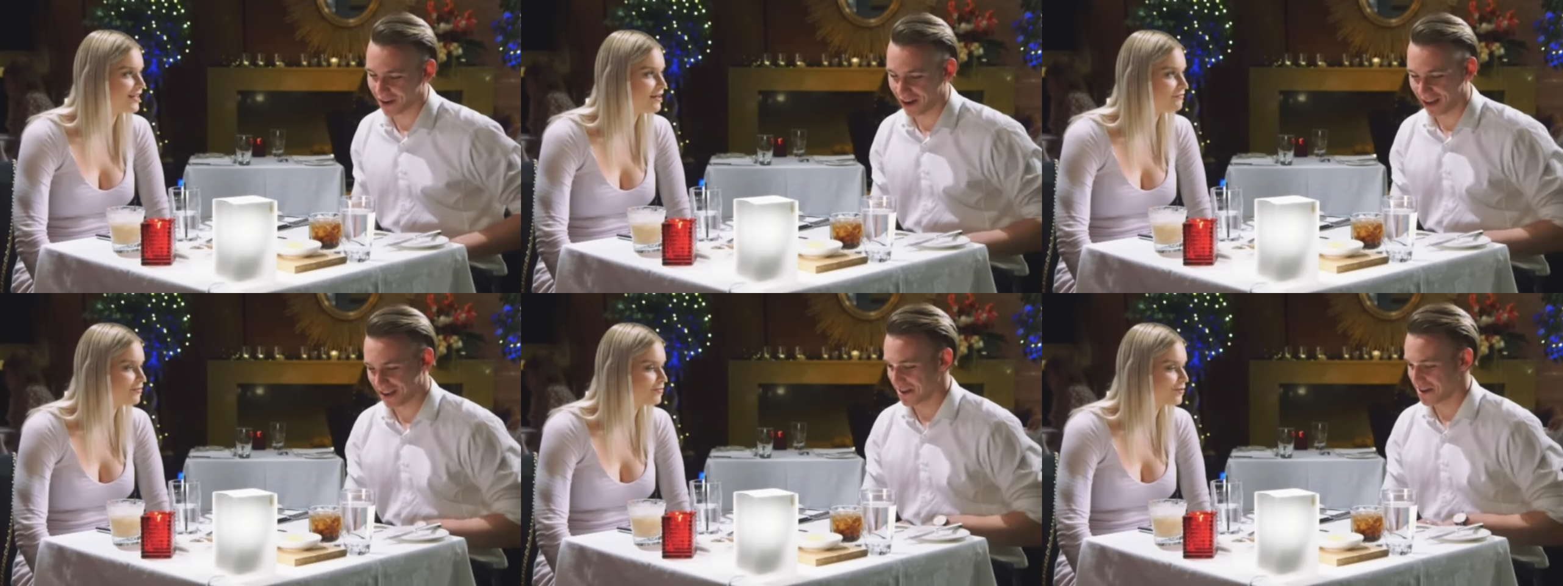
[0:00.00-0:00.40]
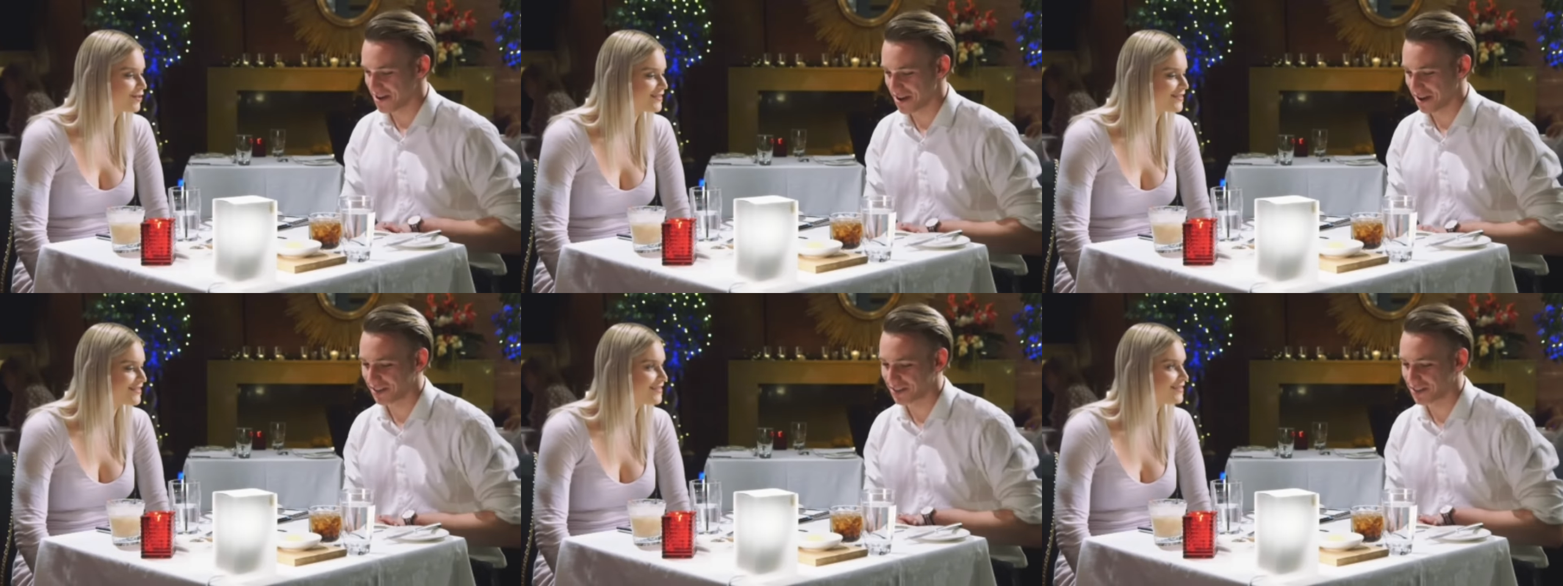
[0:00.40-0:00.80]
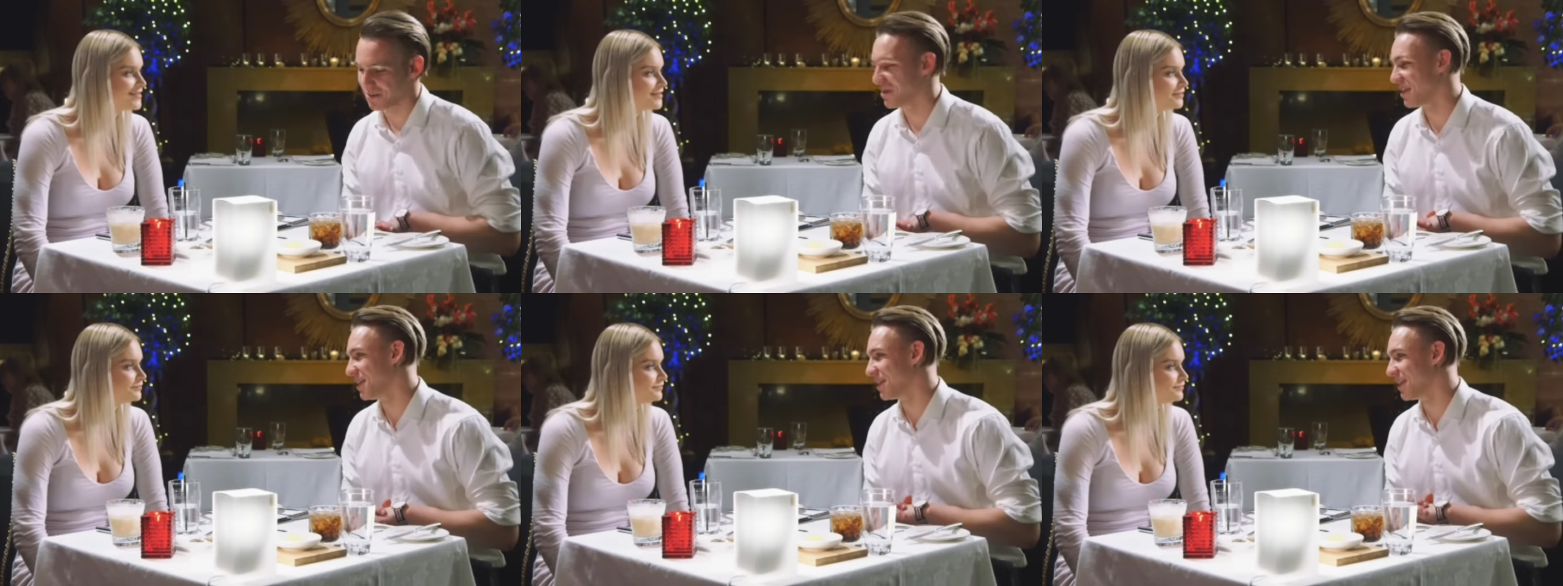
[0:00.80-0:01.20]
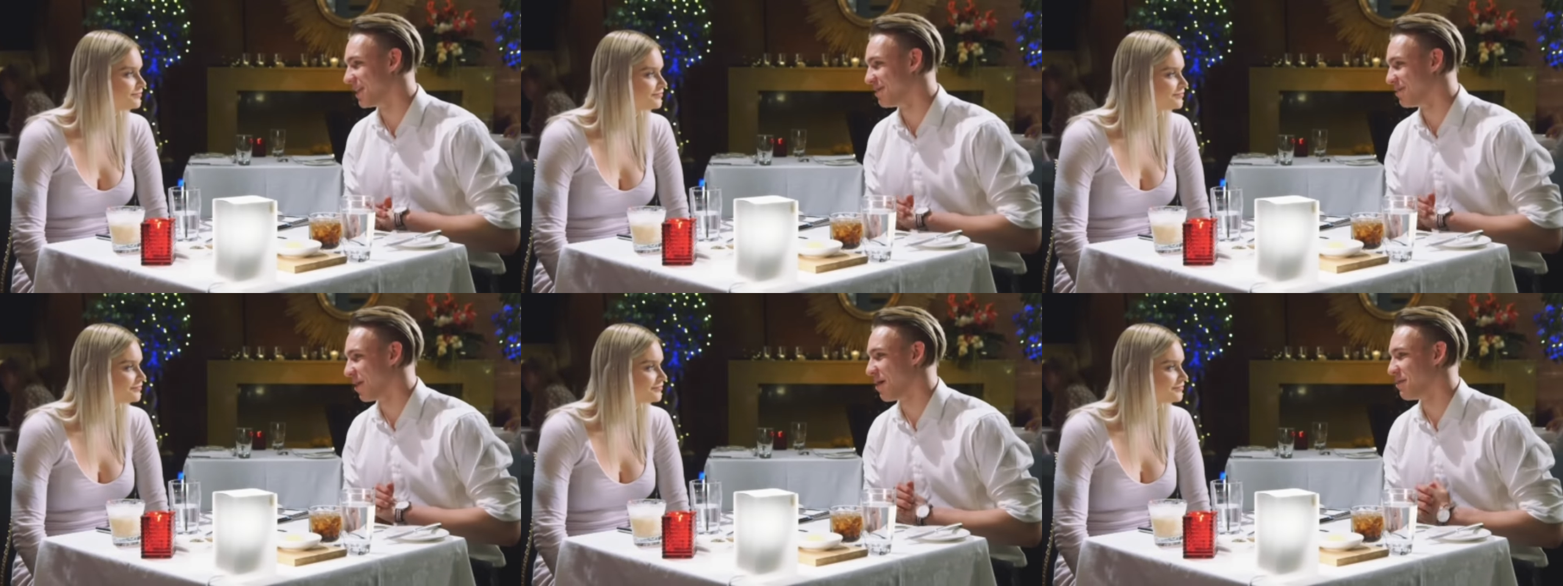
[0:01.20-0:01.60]
Speaker 1: like
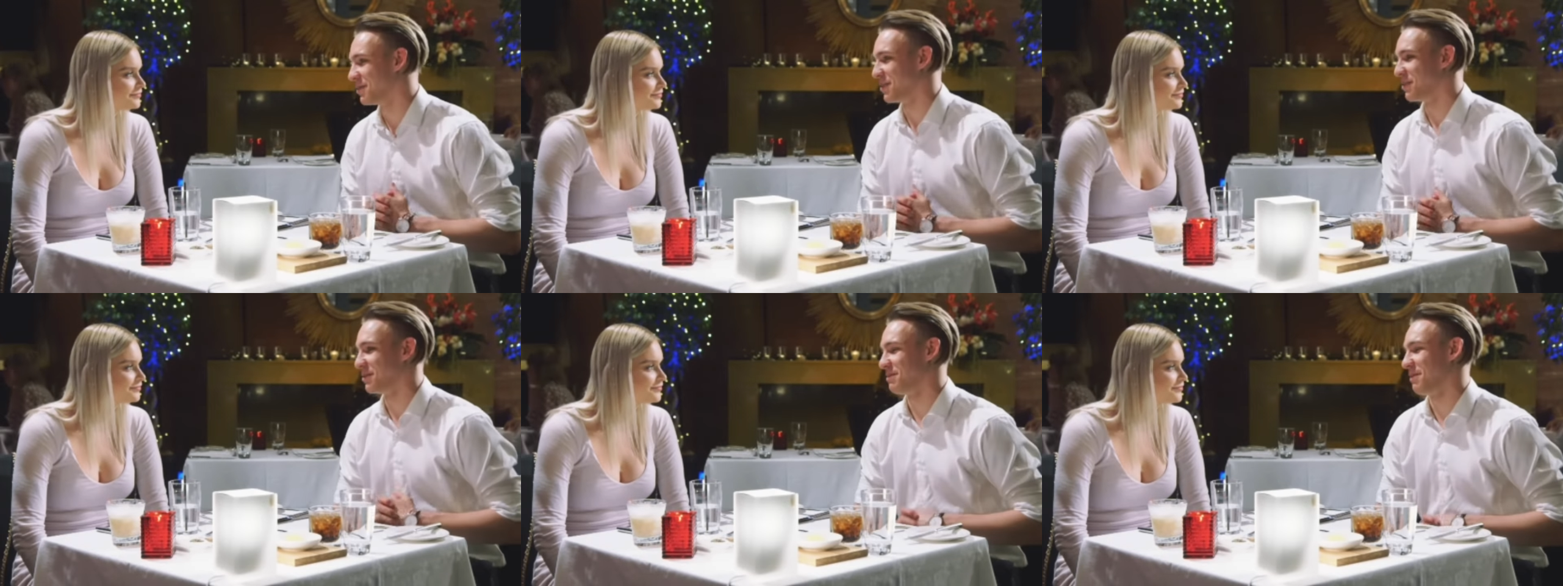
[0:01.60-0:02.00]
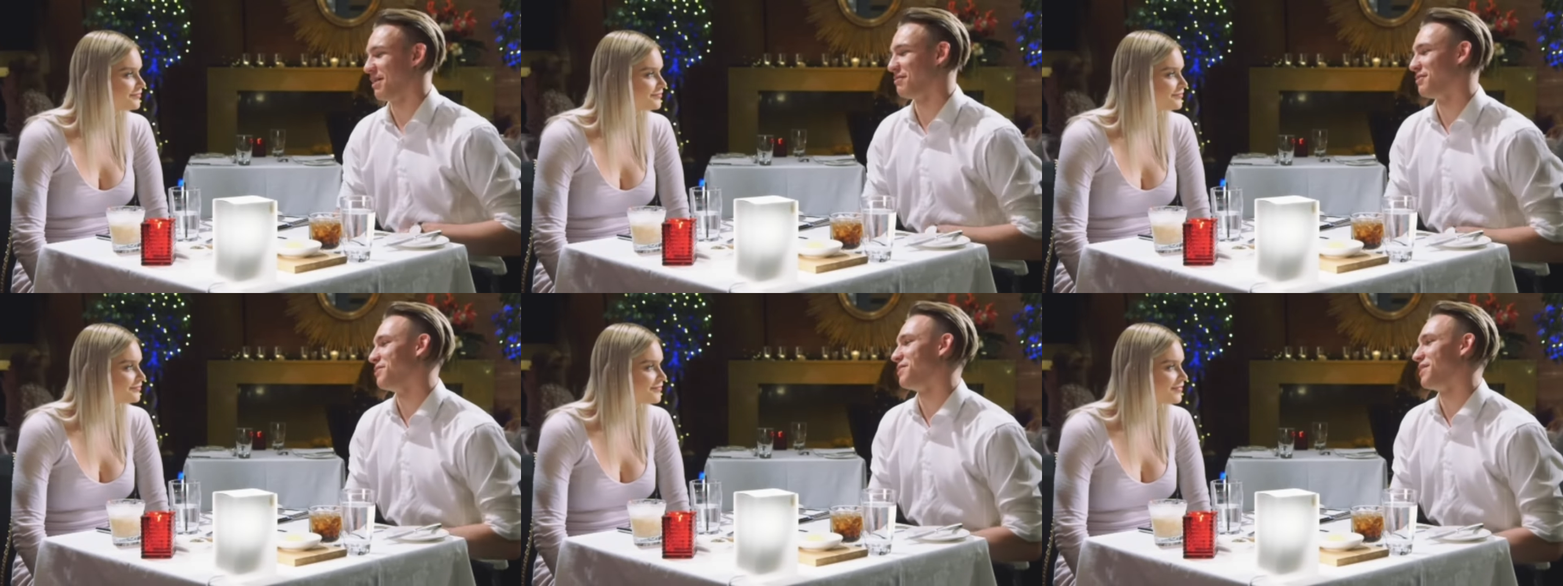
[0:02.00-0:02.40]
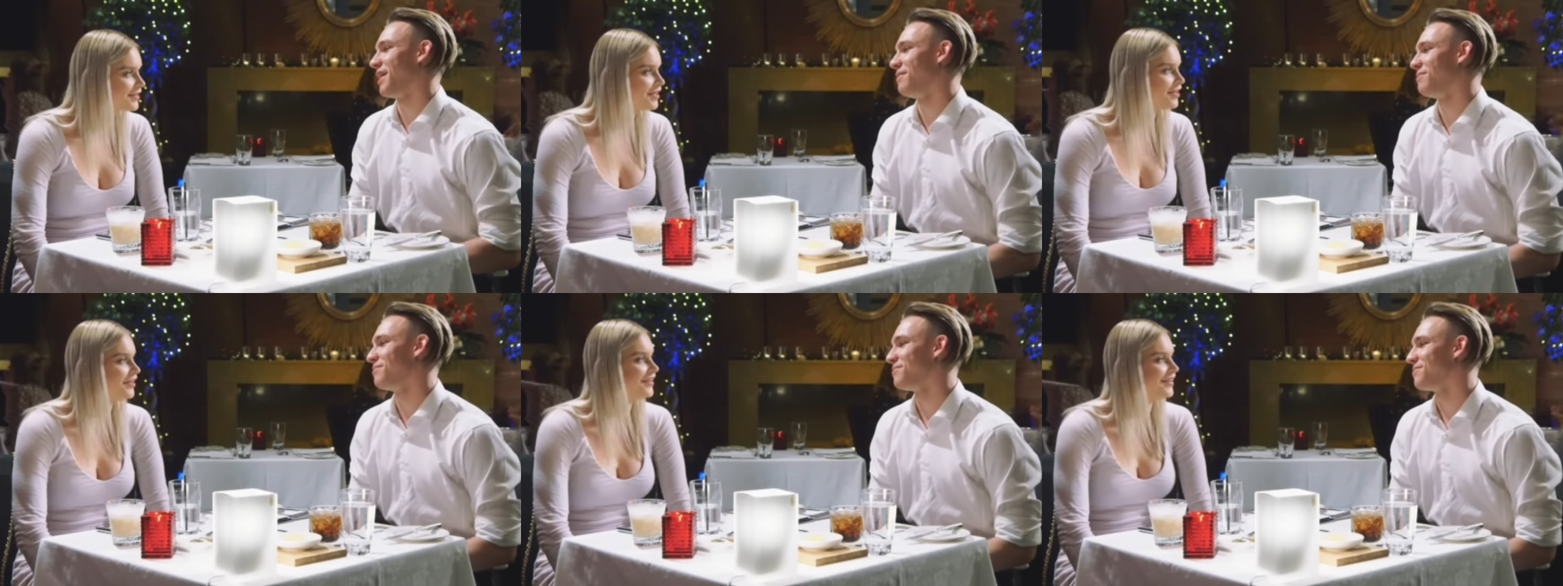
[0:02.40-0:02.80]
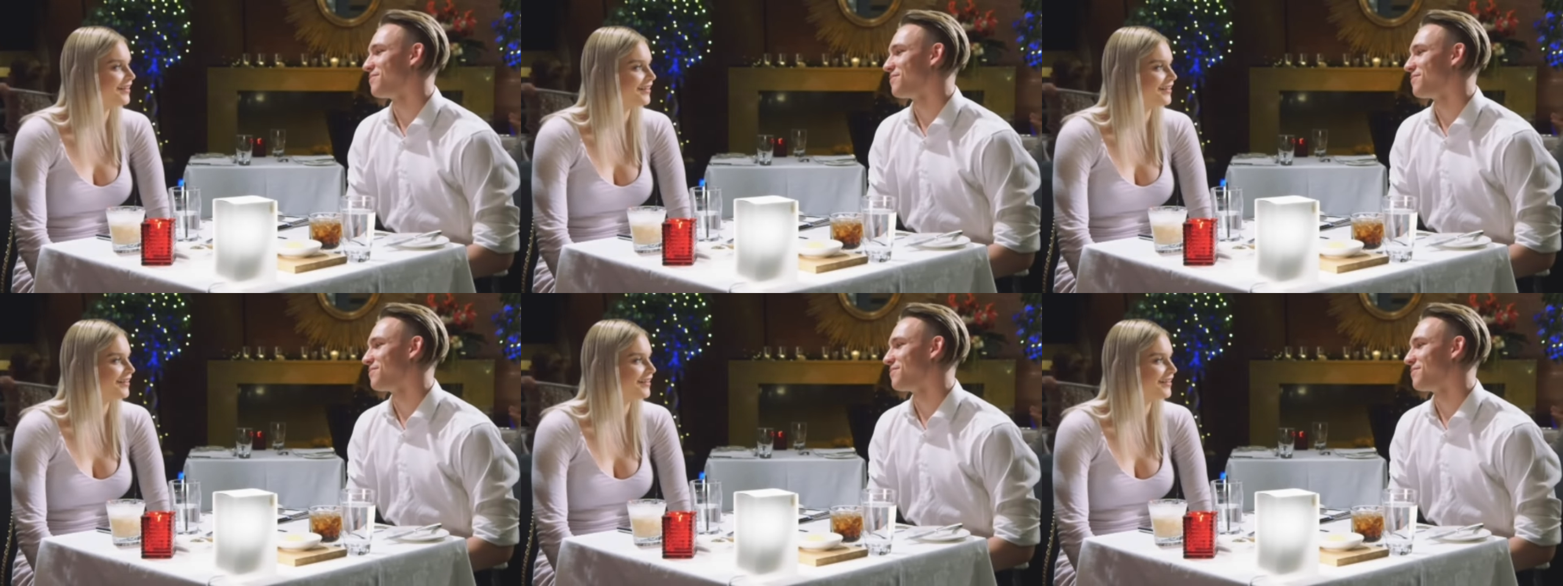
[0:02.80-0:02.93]
intermediate and primary school was playing RuneScape.